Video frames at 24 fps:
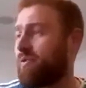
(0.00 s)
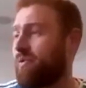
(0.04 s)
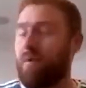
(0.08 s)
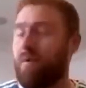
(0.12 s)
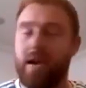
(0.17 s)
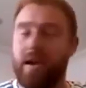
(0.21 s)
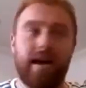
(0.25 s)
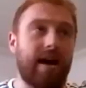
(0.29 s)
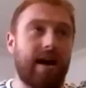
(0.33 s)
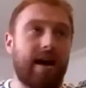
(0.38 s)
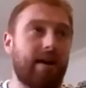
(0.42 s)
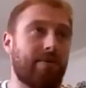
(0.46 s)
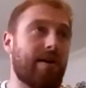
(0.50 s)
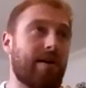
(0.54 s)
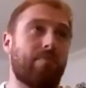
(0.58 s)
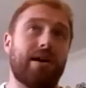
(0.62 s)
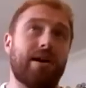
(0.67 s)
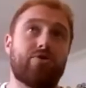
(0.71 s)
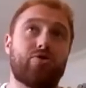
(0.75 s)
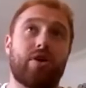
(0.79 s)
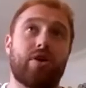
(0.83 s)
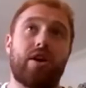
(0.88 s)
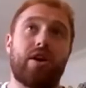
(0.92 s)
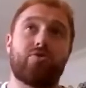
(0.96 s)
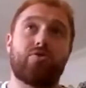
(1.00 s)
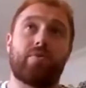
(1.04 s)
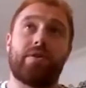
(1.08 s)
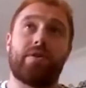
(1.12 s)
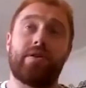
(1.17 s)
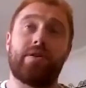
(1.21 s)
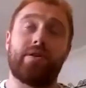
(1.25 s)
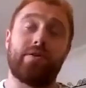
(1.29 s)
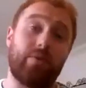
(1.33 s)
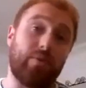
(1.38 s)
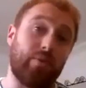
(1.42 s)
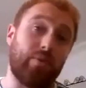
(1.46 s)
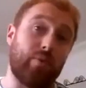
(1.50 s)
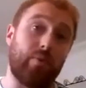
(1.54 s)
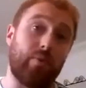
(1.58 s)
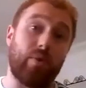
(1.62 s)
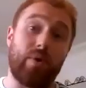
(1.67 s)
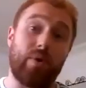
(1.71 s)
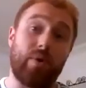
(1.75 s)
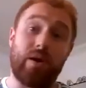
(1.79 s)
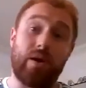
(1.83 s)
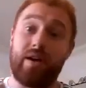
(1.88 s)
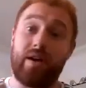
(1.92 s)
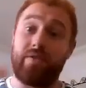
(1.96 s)

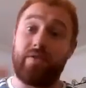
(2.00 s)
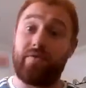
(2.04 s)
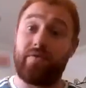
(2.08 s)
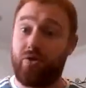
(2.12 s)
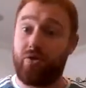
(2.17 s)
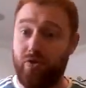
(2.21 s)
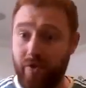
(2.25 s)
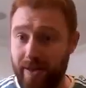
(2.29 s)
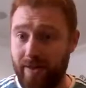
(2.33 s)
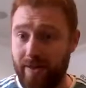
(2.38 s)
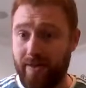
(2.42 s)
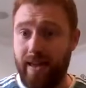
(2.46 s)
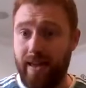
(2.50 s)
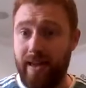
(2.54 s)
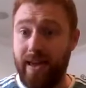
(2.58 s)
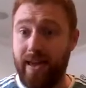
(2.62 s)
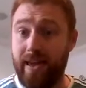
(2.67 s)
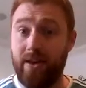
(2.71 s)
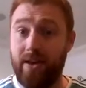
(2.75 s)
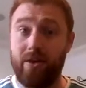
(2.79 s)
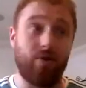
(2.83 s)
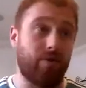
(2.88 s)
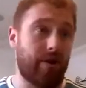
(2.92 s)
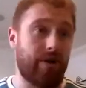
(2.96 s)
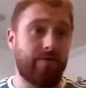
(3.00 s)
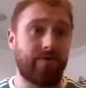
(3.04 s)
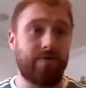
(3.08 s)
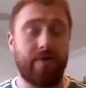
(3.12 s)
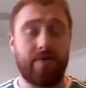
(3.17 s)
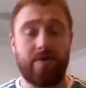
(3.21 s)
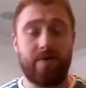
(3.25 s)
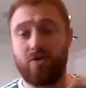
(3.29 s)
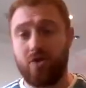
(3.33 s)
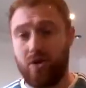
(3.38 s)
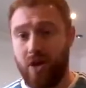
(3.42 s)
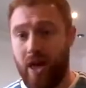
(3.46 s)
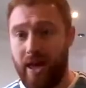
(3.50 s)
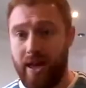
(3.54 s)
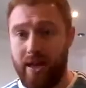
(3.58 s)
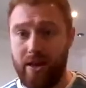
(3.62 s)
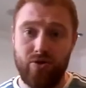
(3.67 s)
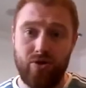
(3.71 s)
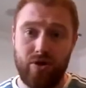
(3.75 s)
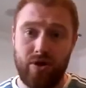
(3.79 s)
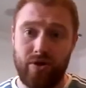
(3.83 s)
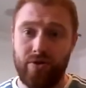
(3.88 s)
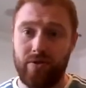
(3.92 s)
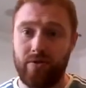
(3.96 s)
having a stress state, or if there's a
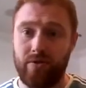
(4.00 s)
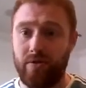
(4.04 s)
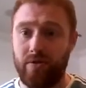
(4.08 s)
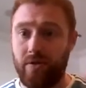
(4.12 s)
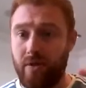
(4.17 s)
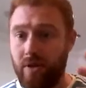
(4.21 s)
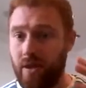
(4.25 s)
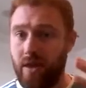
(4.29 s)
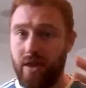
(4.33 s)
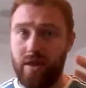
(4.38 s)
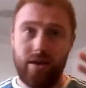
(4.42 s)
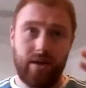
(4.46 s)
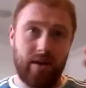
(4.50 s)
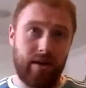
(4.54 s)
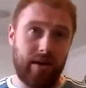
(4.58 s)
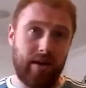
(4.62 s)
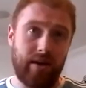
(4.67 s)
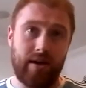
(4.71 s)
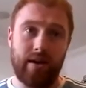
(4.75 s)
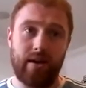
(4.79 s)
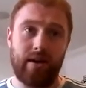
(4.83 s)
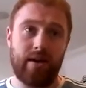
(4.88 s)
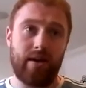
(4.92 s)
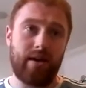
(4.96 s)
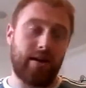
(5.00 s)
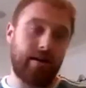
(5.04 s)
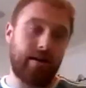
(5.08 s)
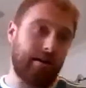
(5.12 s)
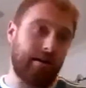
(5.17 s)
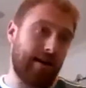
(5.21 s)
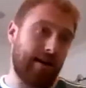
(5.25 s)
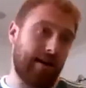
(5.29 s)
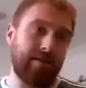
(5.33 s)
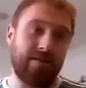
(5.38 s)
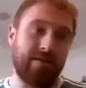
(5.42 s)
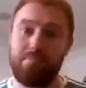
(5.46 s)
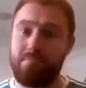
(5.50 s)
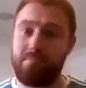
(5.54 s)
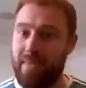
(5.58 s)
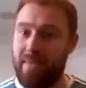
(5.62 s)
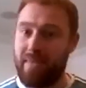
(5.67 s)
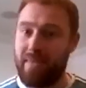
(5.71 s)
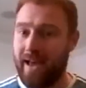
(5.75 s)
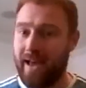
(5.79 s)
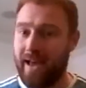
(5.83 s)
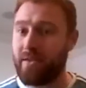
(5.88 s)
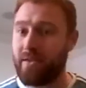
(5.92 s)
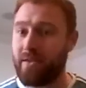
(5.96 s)
change in a
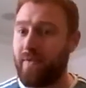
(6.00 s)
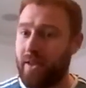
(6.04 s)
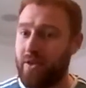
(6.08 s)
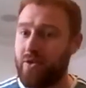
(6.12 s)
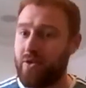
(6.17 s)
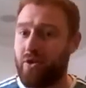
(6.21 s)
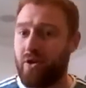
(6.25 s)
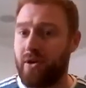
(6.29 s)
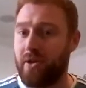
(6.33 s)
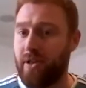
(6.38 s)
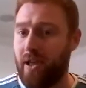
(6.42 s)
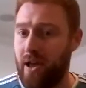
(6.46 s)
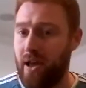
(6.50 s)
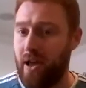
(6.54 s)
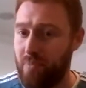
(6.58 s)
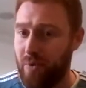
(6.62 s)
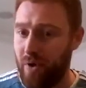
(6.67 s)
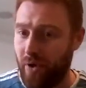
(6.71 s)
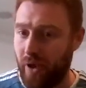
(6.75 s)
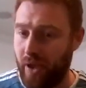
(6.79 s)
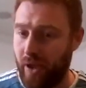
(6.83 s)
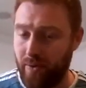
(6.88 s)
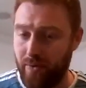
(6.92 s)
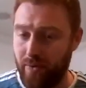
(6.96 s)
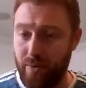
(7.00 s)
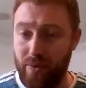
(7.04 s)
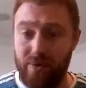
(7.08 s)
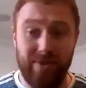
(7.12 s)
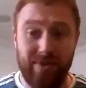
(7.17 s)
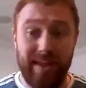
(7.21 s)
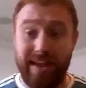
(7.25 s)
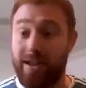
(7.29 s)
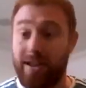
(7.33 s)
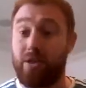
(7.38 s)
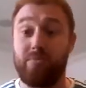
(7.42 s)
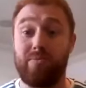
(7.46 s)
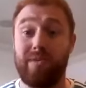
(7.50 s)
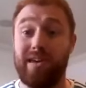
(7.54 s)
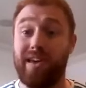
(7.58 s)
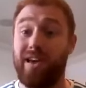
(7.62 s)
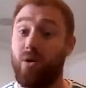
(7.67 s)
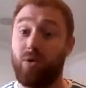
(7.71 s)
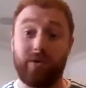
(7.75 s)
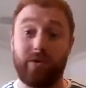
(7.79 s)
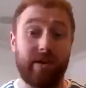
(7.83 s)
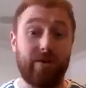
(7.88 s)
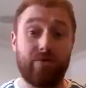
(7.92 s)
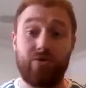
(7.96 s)
demand of energy in our body, when that could be
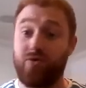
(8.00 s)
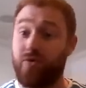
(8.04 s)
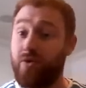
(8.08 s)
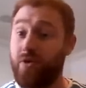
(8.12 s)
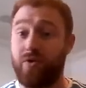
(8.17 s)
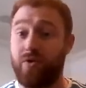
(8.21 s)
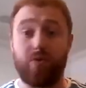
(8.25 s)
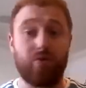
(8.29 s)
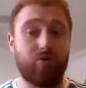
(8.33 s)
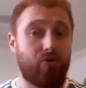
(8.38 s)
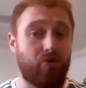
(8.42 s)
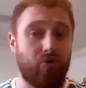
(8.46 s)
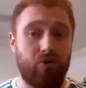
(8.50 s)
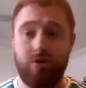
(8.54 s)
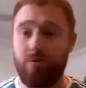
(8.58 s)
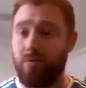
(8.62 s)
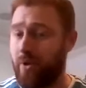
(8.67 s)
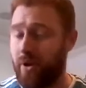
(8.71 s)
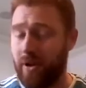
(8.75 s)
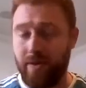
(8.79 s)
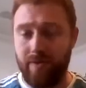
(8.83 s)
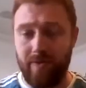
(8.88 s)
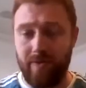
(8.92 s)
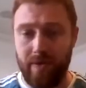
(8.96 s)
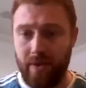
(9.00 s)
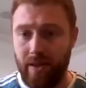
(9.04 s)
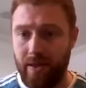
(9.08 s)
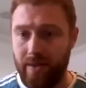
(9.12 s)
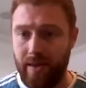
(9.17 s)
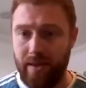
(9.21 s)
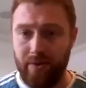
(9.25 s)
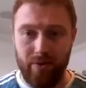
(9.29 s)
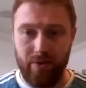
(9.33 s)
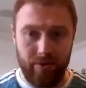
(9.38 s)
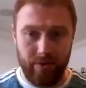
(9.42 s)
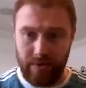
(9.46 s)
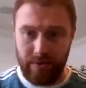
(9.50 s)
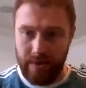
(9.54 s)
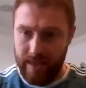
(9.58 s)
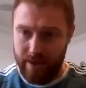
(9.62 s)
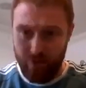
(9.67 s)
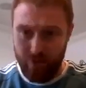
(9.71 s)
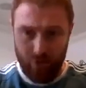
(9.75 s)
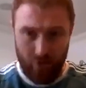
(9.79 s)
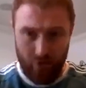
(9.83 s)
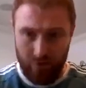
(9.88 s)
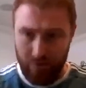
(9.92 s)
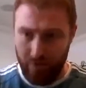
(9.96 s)
old injuries or trauma or anything like that, or layered
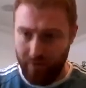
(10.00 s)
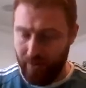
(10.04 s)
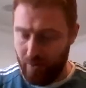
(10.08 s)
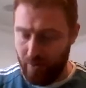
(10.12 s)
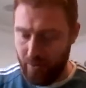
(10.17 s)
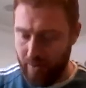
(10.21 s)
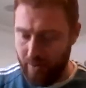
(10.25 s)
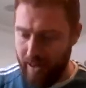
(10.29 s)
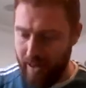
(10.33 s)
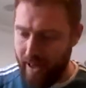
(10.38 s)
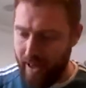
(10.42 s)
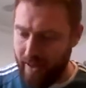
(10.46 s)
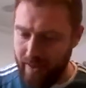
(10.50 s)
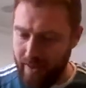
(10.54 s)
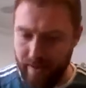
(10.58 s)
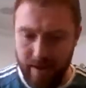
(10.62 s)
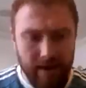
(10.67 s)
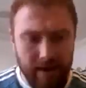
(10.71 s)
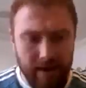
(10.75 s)
trauma from the past.